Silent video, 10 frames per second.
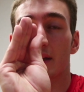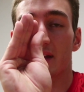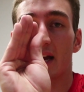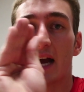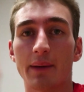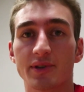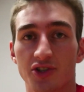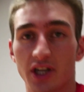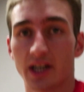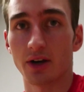at the abs.
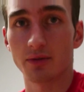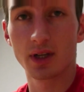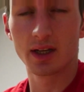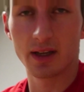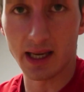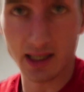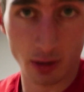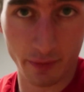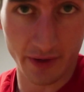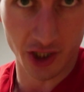So check it out.
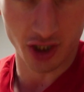Easier if I